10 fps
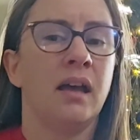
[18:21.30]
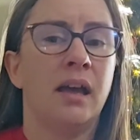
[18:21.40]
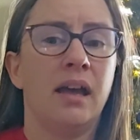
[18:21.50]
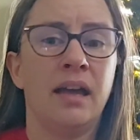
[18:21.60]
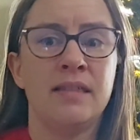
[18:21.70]

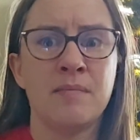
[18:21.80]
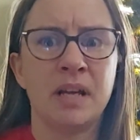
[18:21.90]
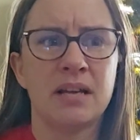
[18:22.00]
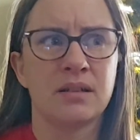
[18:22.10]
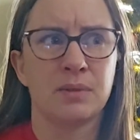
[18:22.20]
And then
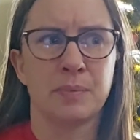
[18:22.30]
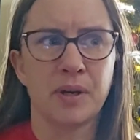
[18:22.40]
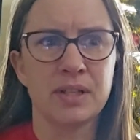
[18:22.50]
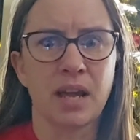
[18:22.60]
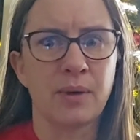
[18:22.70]
because it was
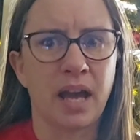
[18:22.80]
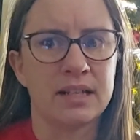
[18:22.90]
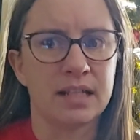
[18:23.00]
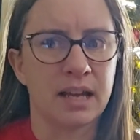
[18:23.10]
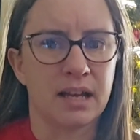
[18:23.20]
birthday, we had
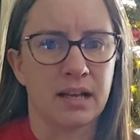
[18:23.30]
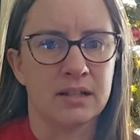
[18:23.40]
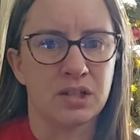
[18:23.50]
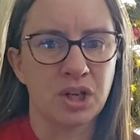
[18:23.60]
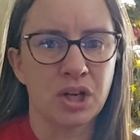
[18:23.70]
to get a
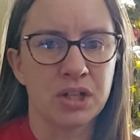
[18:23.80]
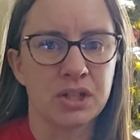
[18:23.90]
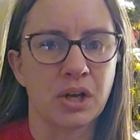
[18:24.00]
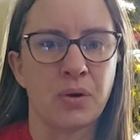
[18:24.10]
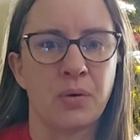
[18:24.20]
dessert.
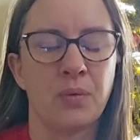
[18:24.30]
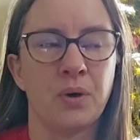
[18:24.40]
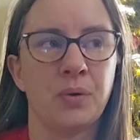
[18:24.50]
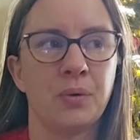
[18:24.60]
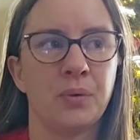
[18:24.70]
So
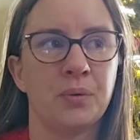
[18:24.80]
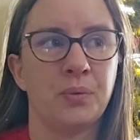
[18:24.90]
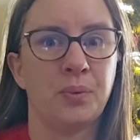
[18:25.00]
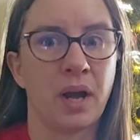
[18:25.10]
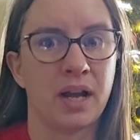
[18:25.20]

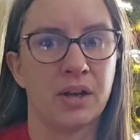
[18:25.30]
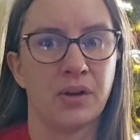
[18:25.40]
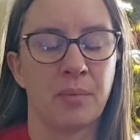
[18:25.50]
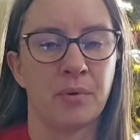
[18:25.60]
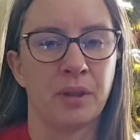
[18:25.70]
I got
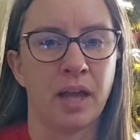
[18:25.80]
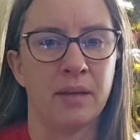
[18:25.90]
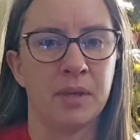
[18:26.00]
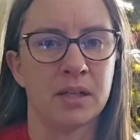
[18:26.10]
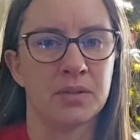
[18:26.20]
creme brulee,
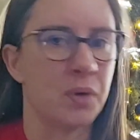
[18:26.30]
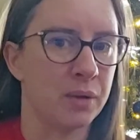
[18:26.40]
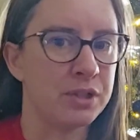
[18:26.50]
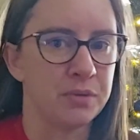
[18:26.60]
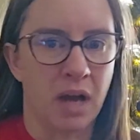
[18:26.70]
because why
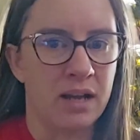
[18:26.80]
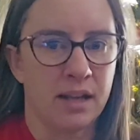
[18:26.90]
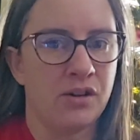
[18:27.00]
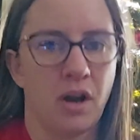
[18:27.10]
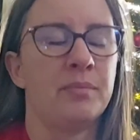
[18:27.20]
would you not
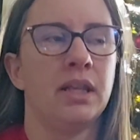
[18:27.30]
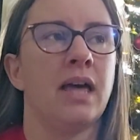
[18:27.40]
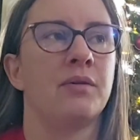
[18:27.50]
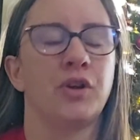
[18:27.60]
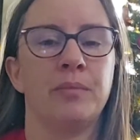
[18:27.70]
get creme
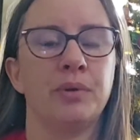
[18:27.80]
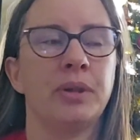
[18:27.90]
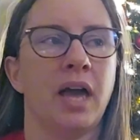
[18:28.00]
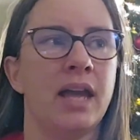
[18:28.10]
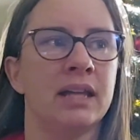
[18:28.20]

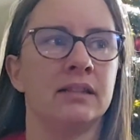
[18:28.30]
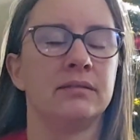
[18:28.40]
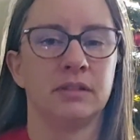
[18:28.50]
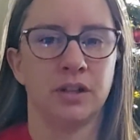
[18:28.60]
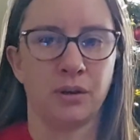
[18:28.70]
brulee and,
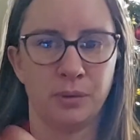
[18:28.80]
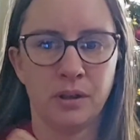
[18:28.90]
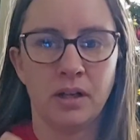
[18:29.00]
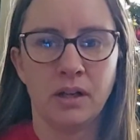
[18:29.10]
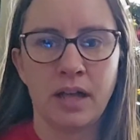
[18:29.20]

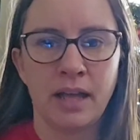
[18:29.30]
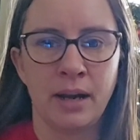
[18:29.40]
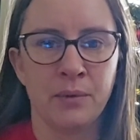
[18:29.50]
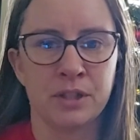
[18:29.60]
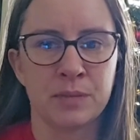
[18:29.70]
hit it
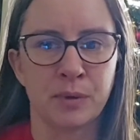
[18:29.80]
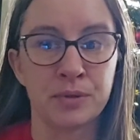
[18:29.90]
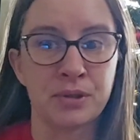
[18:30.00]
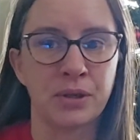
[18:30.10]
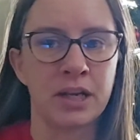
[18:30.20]
with the spoon
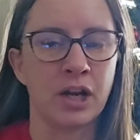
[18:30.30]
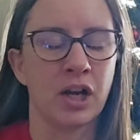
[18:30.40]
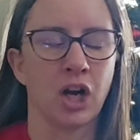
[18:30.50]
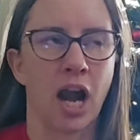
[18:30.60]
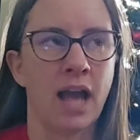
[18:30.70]
so you can hear it
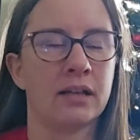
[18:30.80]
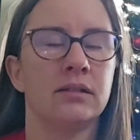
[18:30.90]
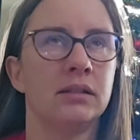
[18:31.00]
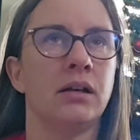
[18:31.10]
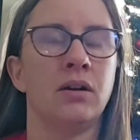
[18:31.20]
crack?
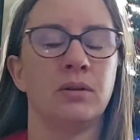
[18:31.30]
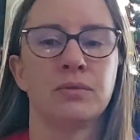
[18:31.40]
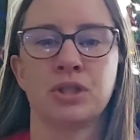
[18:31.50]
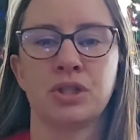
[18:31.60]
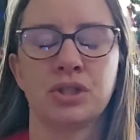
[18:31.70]
Oh, it
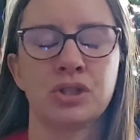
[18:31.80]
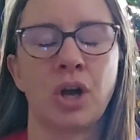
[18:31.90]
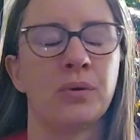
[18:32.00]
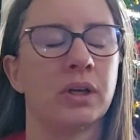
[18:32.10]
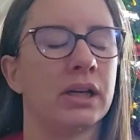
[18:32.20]
was
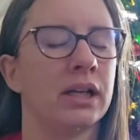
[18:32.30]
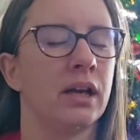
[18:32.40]
so good.